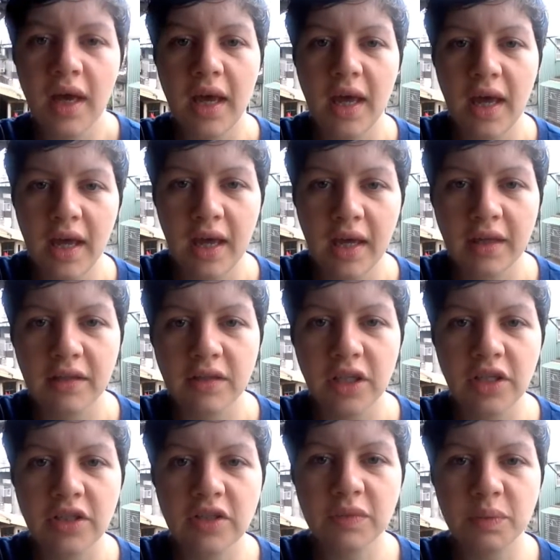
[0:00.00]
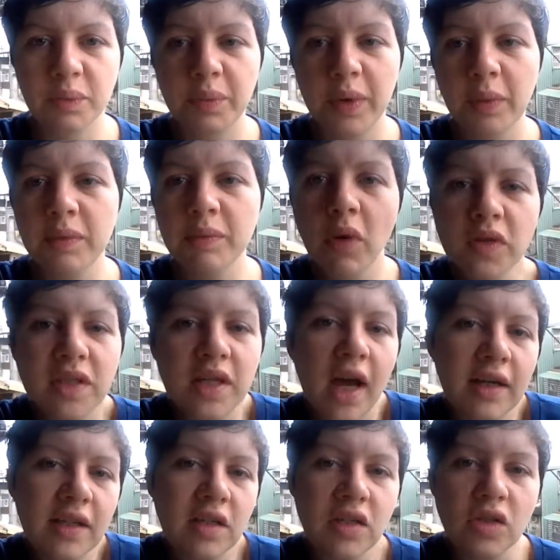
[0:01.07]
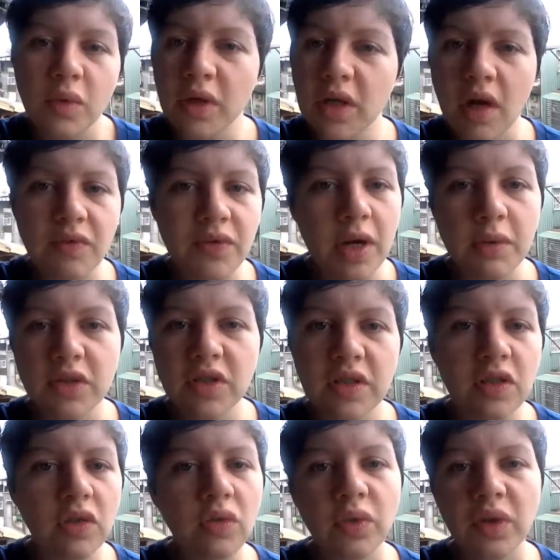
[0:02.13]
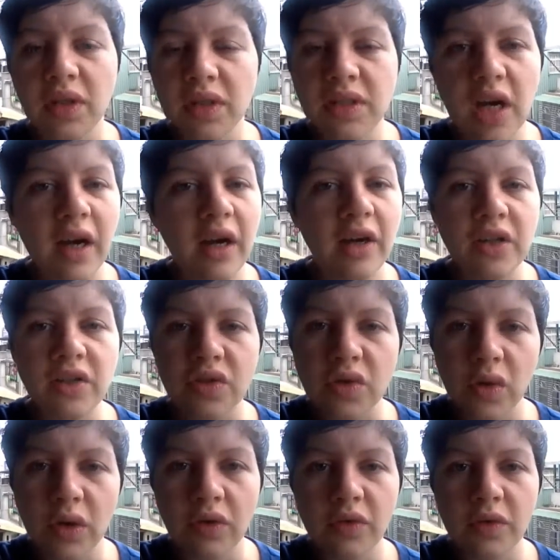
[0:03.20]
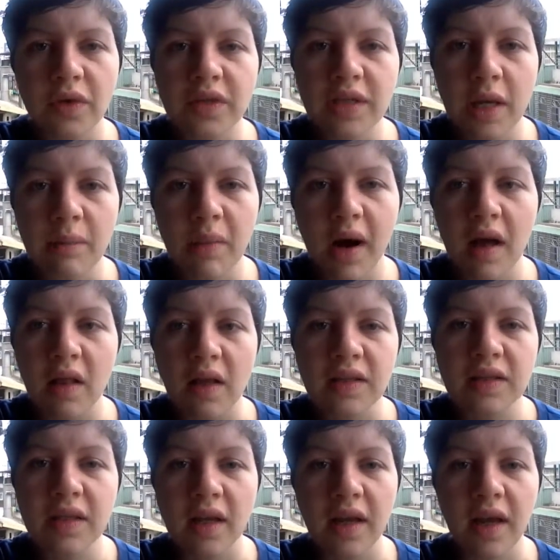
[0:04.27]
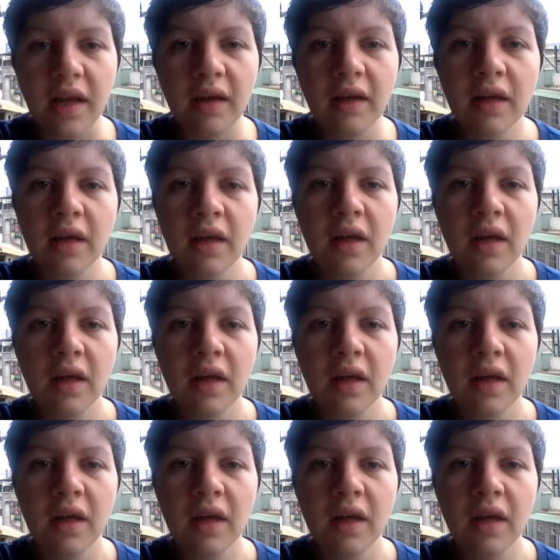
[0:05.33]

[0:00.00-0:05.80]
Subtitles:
and it mostly acted as a recovery. I was still really tired and sore from the 10-mile on Sunday.